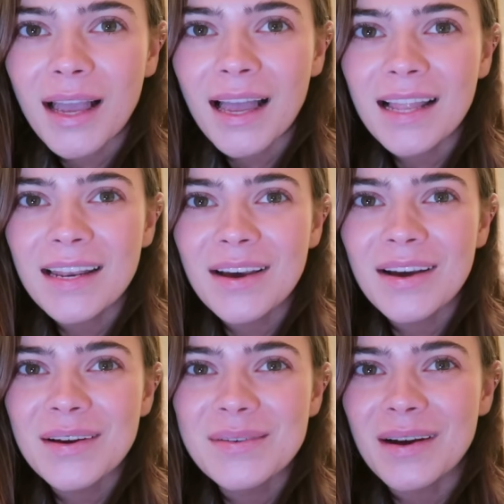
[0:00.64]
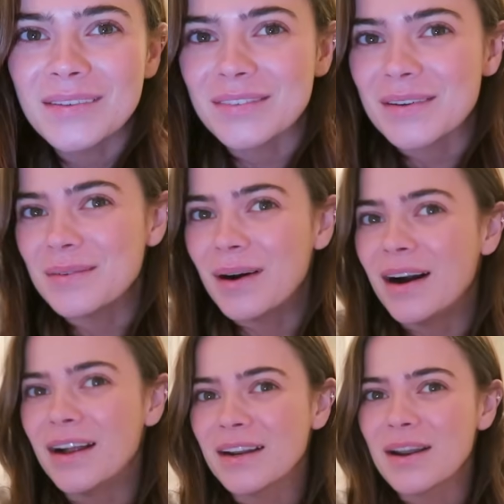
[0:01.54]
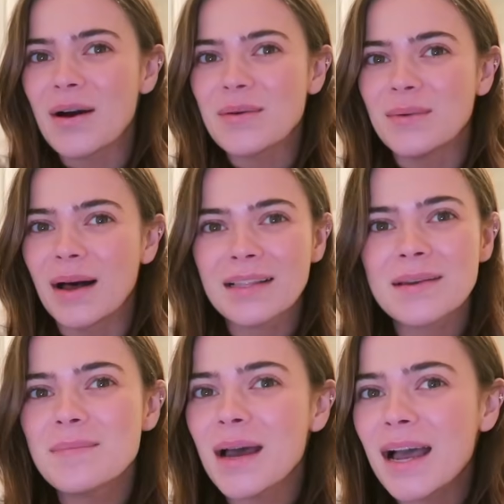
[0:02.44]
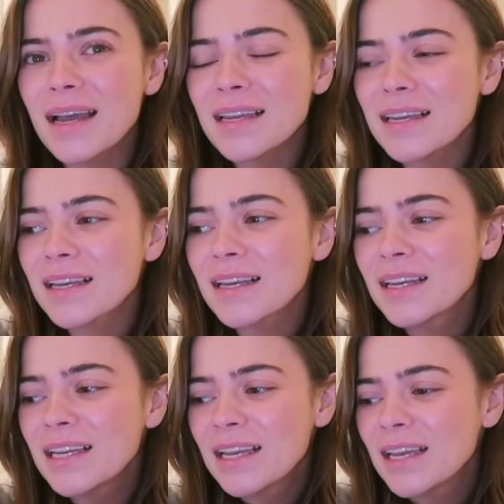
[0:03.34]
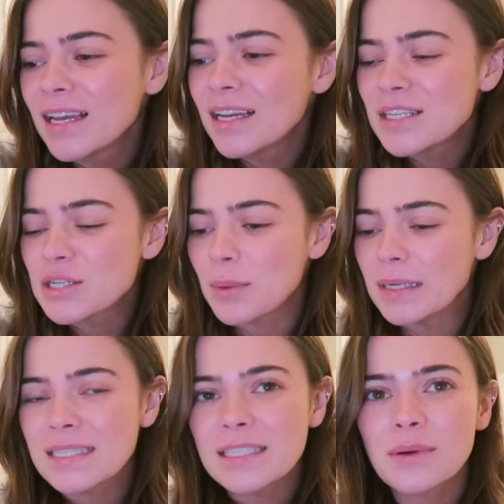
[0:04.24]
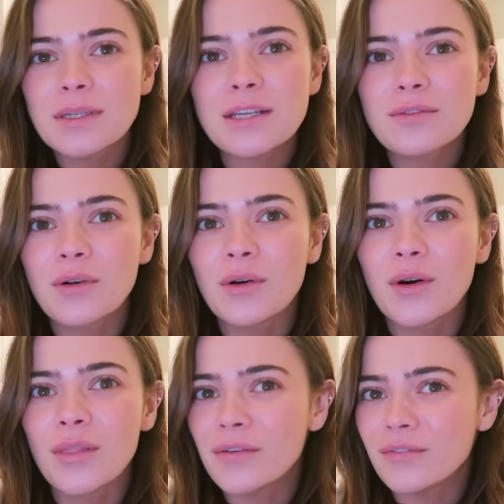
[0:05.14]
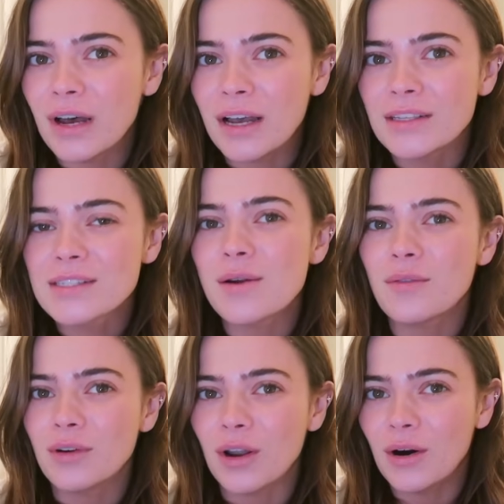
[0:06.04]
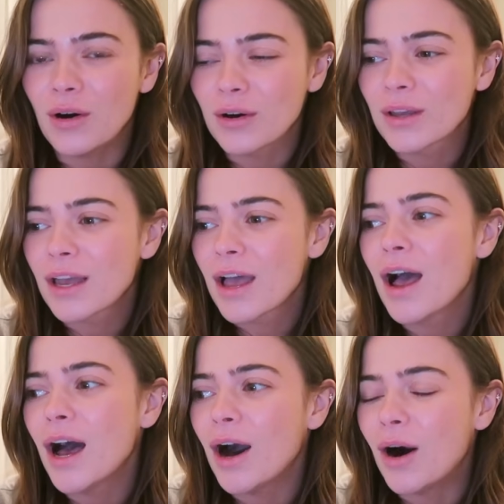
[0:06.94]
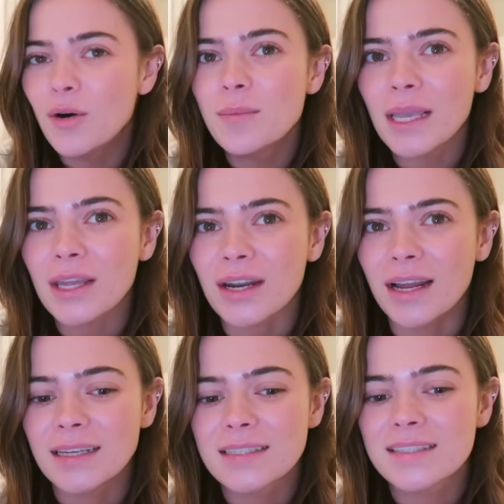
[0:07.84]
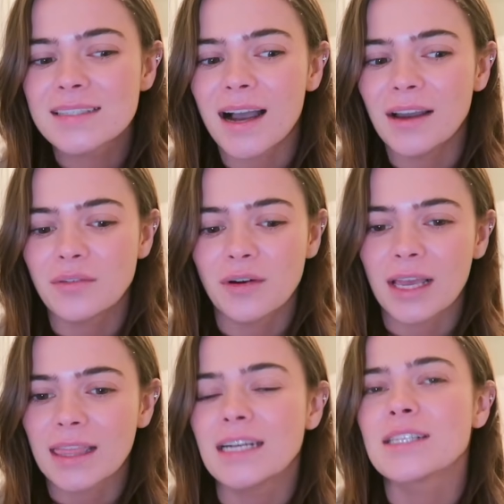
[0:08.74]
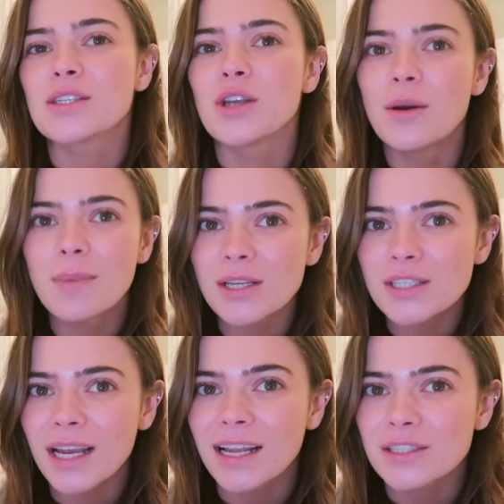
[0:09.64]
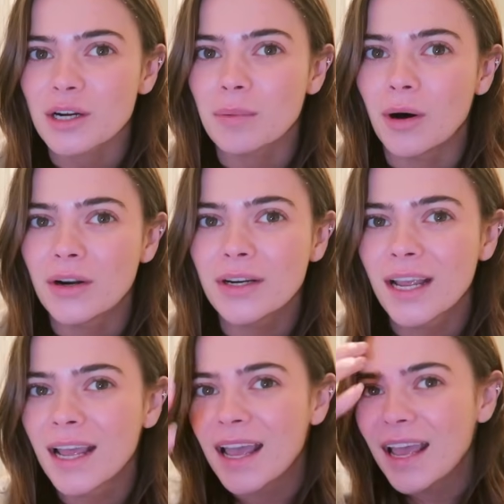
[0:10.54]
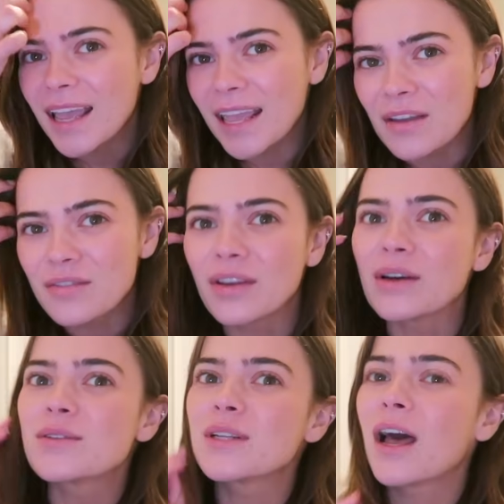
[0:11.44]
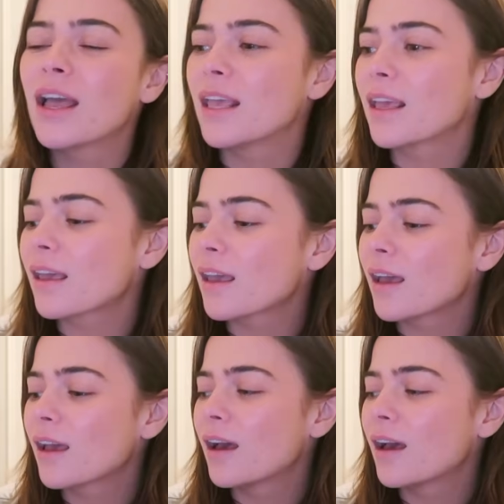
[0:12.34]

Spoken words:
Hello everyone, welcome back. 2024, the first vlog. Oh my goodness, I feel like there's so much to catch up on. It feels like